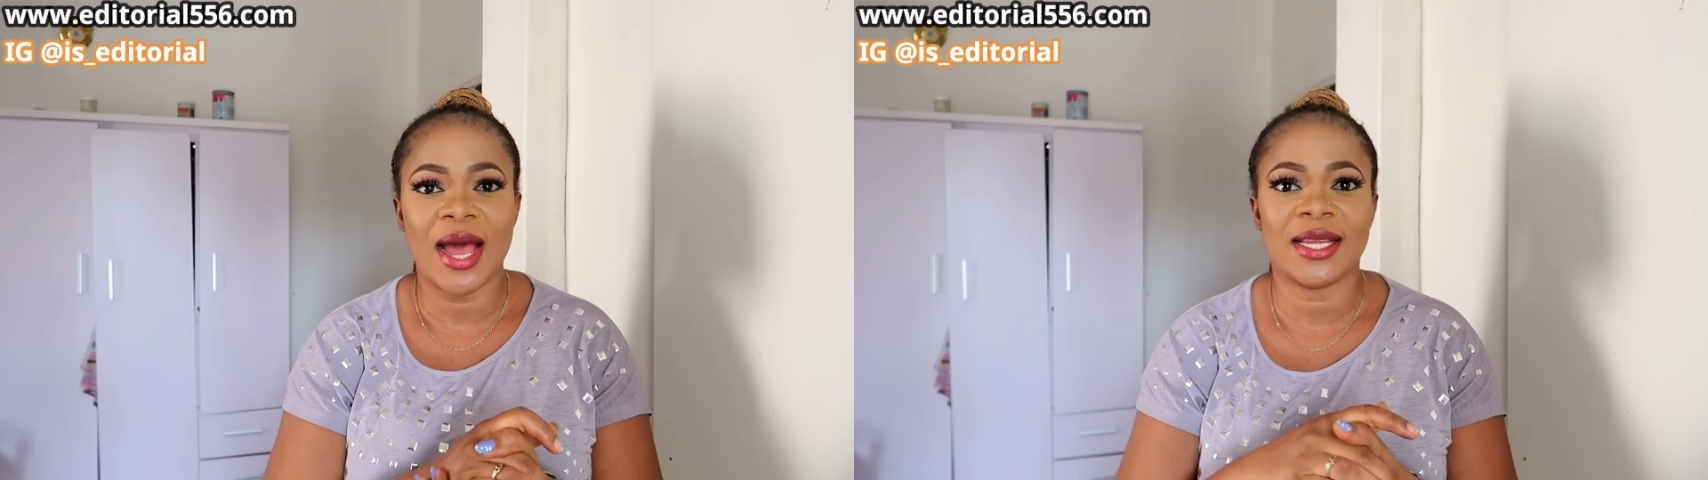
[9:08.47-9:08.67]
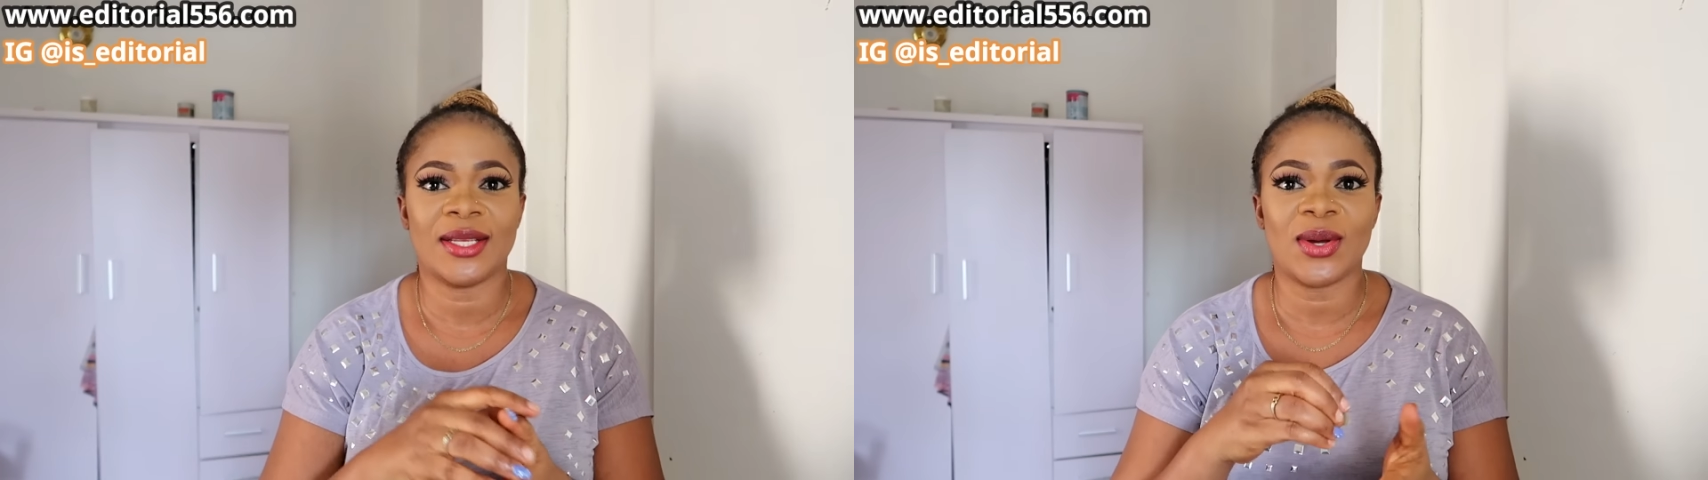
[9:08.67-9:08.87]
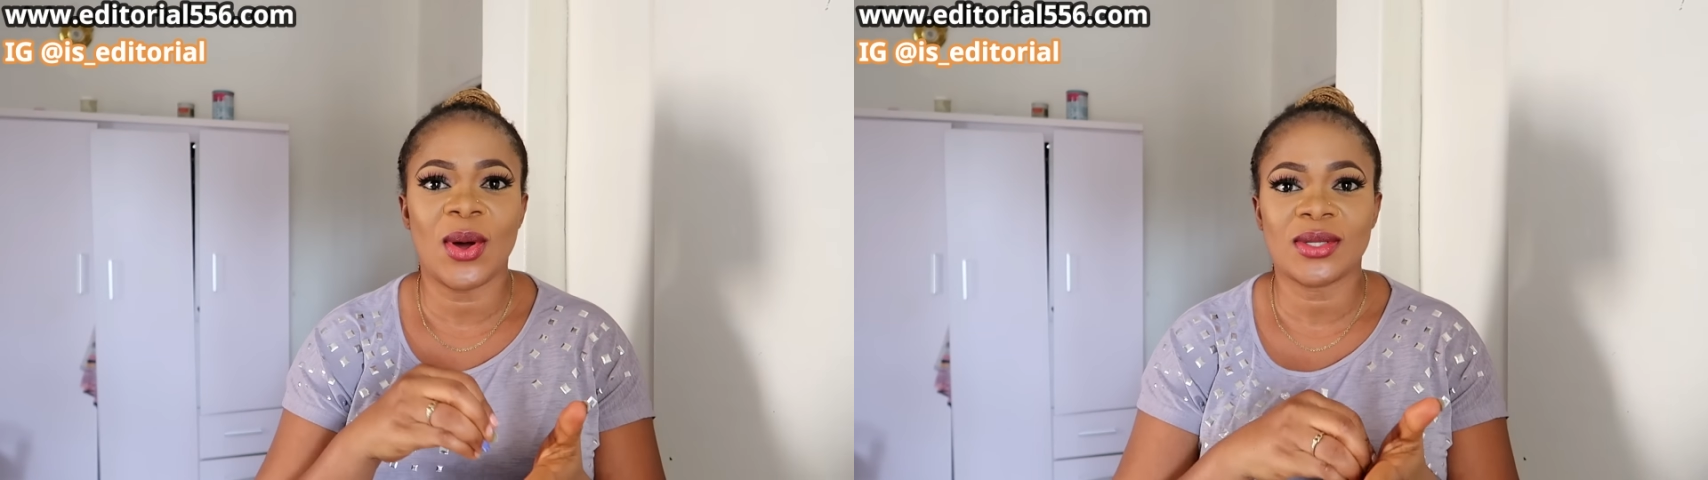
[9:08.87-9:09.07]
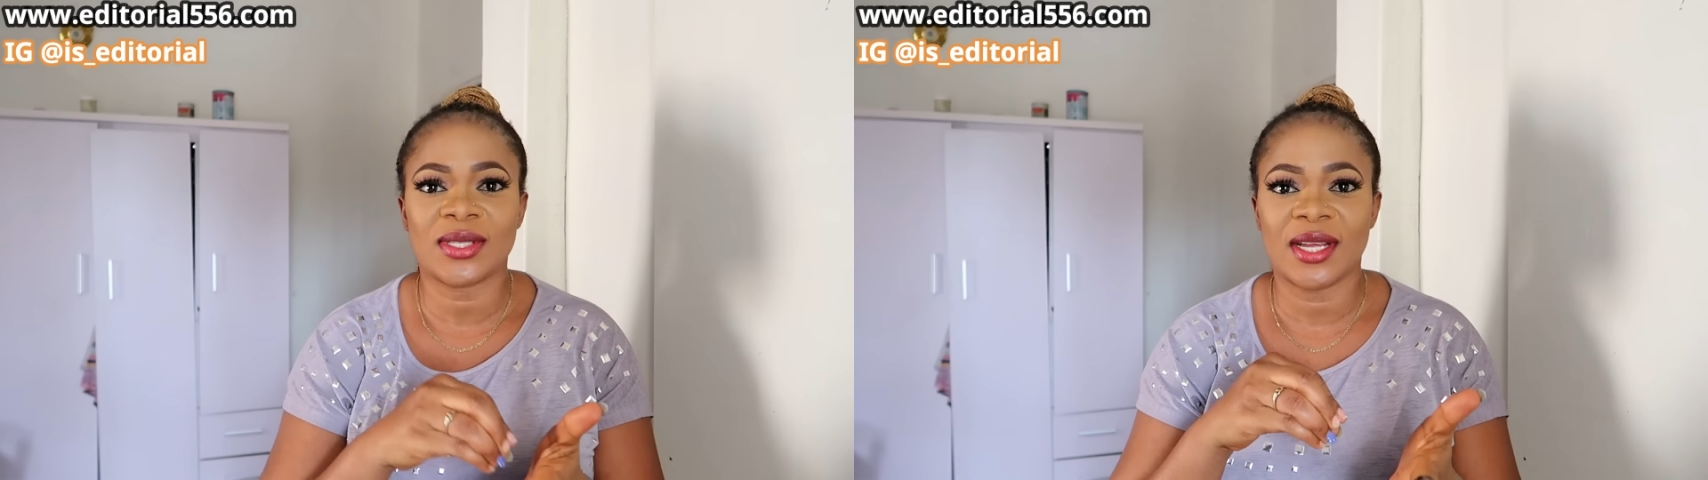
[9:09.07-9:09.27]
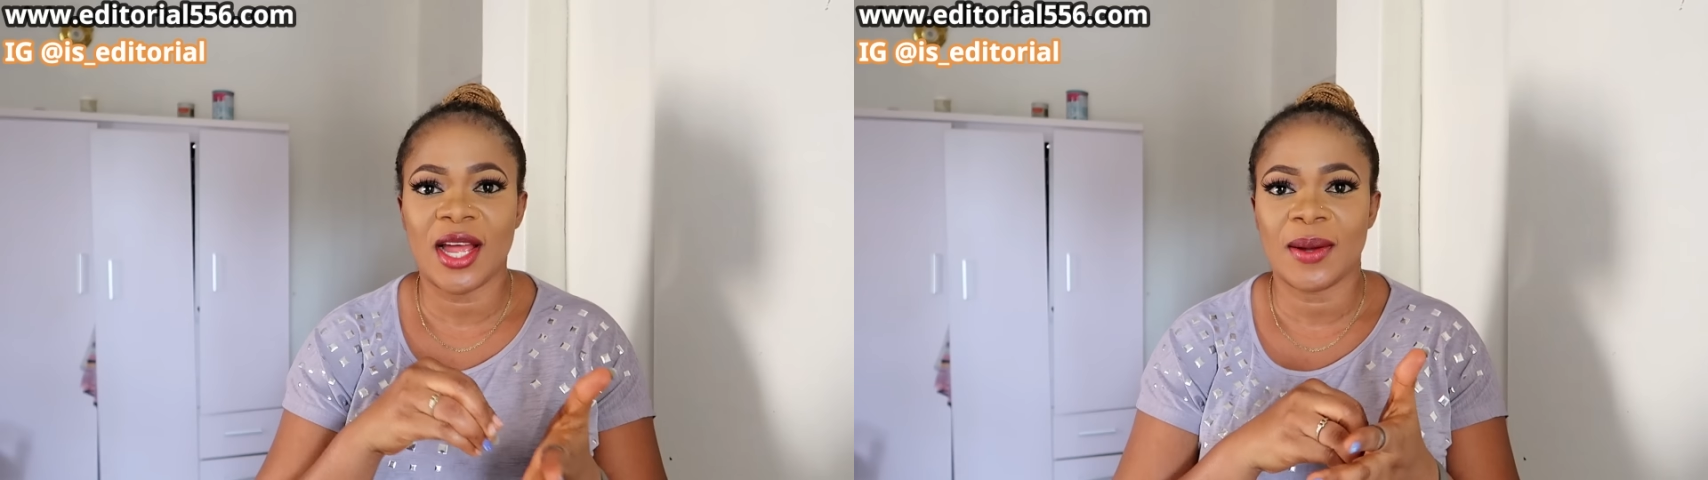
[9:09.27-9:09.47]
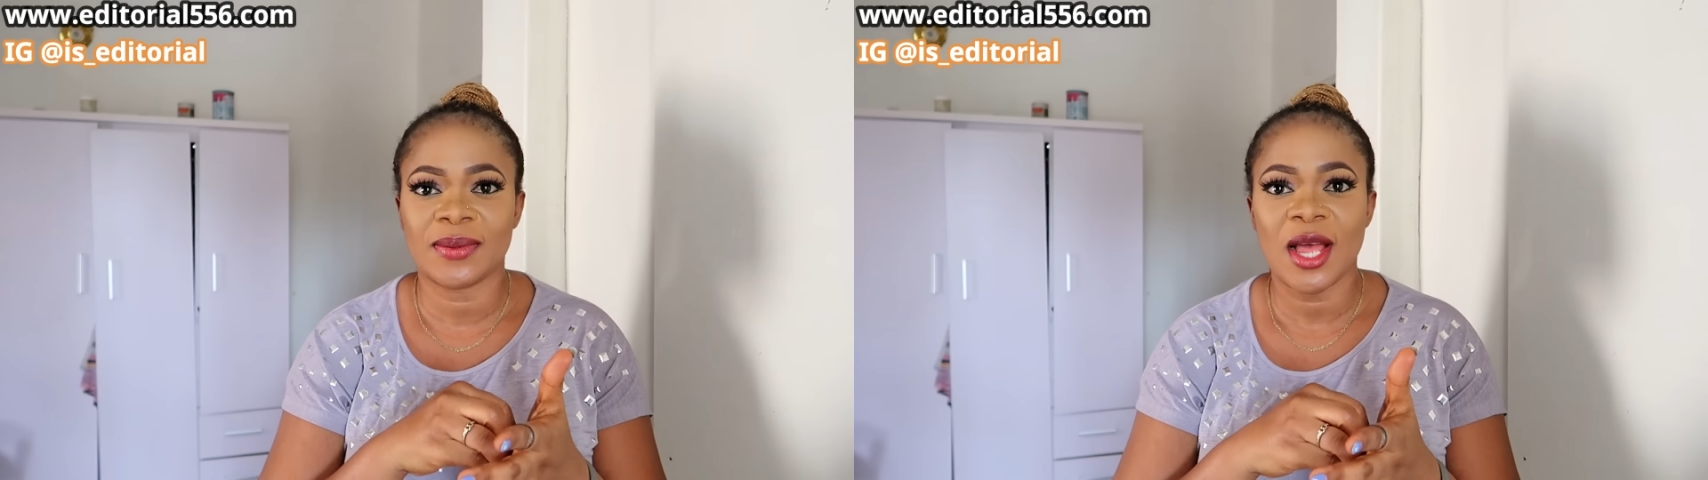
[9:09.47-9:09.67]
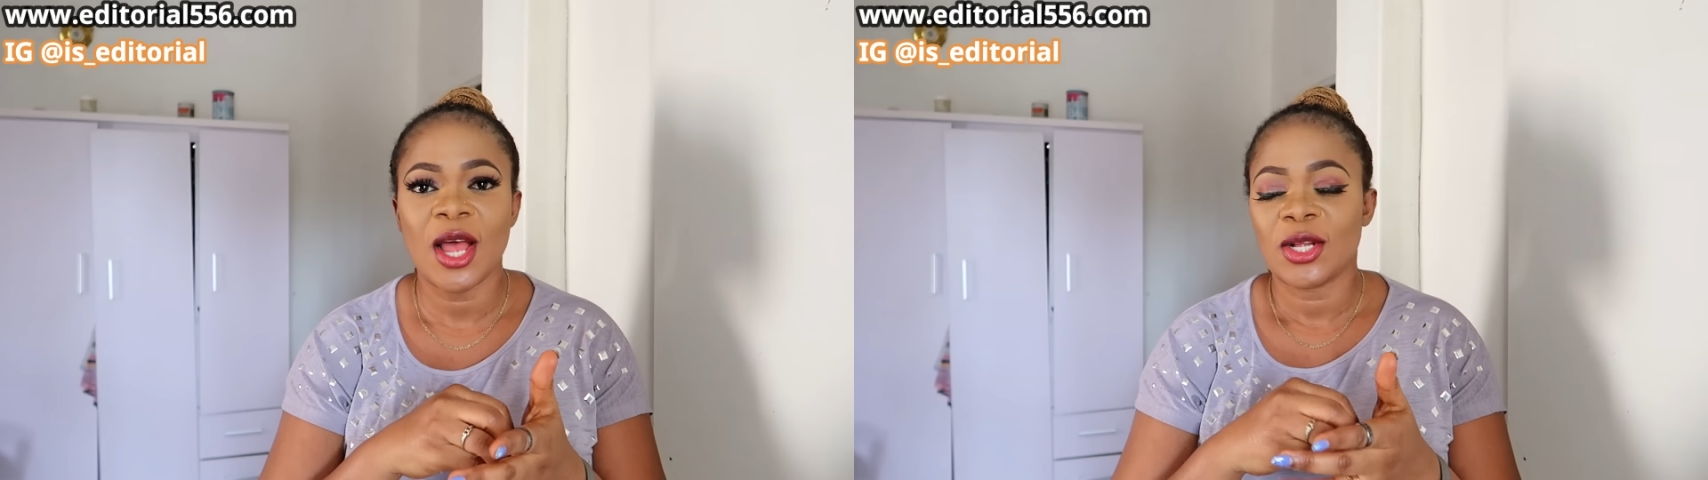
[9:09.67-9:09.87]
and it also helps